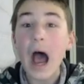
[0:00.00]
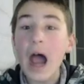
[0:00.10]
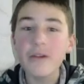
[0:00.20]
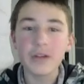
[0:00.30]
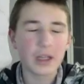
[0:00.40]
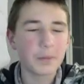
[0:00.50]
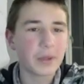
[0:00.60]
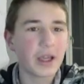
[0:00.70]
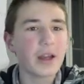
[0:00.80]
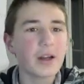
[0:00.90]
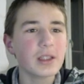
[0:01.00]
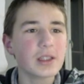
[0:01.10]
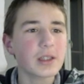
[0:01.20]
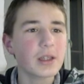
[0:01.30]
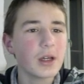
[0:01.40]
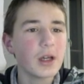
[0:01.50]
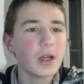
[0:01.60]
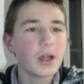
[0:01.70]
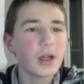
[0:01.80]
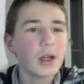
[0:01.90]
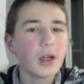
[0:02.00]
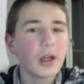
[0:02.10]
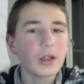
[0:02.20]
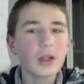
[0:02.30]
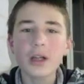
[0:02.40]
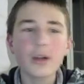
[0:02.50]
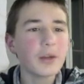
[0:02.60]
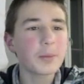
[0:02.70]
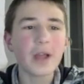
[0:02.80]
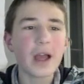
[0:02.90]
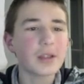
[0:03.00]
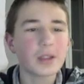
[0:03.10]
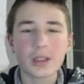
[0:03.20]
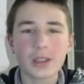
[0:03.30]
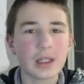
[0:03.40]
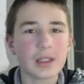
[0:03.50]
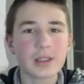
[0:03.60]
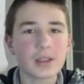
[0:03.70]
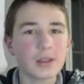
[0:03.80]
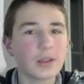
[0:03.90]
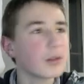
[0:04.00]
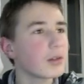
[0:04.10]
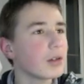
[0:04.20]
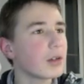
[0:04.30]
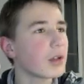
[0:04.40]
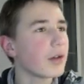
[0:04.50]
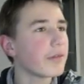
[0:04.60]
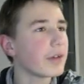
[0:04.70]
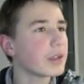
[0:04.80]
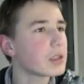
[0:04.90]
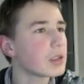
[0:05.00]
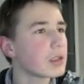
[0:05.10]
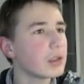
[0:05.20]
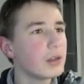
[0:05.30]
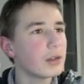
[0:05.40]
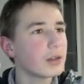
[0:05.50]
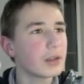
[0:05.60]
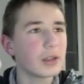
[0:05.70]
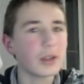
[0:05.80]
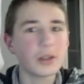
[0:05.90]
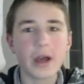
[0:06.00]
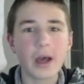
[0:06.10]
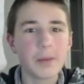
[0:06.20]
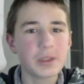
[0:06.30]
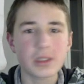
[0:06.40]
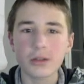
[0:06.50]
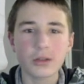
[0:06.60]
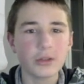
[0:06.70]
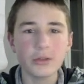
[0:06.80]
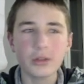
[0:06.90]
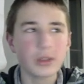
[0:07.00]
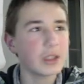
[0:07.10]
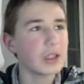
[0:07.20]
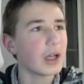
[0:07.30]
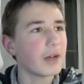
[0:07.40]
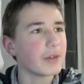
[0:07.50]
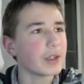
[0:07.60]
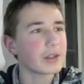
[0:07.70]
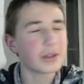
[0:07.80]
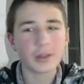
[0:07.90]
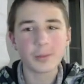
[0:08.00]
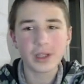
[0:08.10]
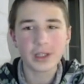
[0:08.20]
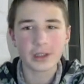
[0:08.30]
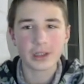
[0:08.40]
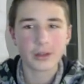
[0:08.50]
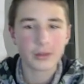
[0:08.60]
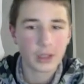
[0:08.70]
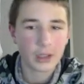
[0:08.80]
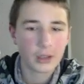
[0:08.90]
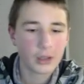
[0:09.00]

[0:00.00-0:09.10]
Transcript: IRL players. I'm gonna play Antichess, guys. You're gonna love it. You're gonna absolutely love it. Rebecca 10, okay.